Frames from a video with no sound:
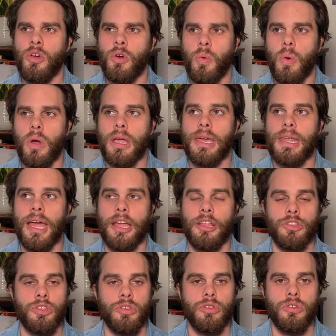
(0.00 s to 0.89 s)
What can
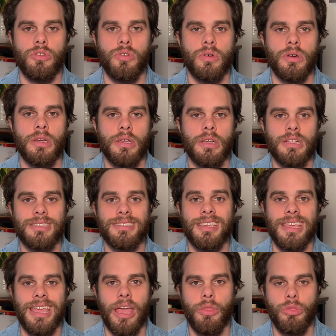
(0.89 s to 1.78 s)
I do
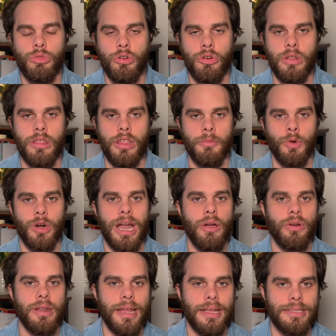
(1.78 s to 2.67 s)
to get through to them, or
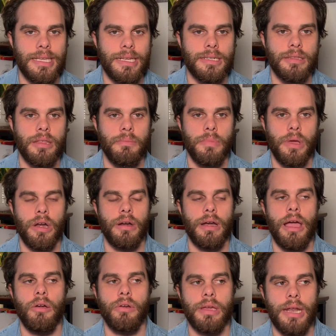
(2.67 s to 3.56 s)
how can I teach them better?
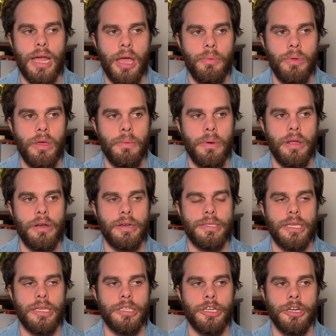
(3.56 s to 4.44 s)
How can I be a better
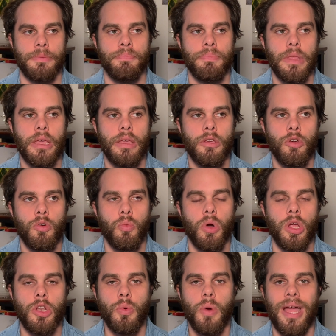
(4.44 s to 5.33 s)
teacher?
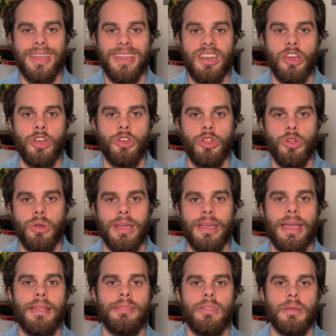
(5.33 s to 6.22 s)
What do I need to do to
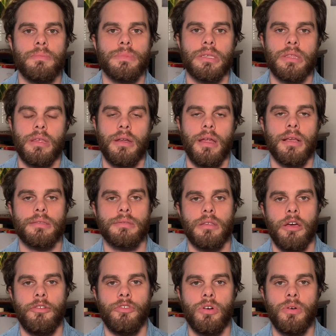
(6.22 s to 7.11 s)
get them to the next
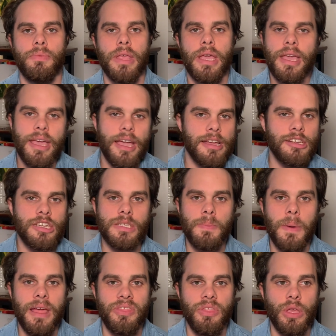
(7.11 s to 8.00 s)
level? And
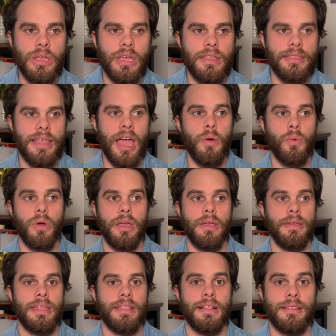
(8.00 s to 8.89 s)
just by thinking that
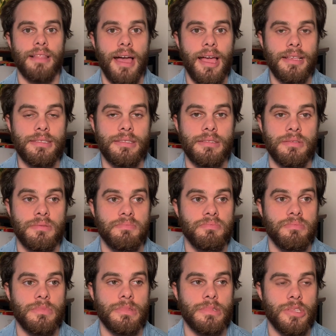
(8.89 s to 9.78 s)
way, in the last,
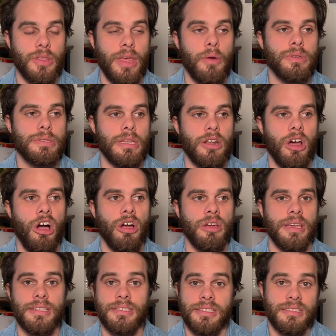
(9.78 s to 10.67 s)
so that was in
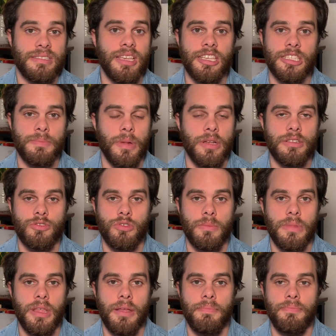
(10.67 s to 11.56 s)
August, 6 months
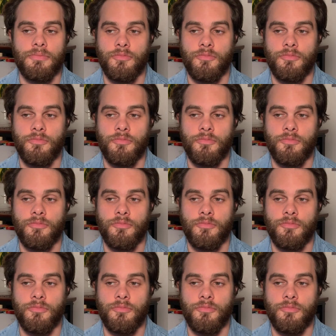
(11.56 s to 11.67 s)
from then,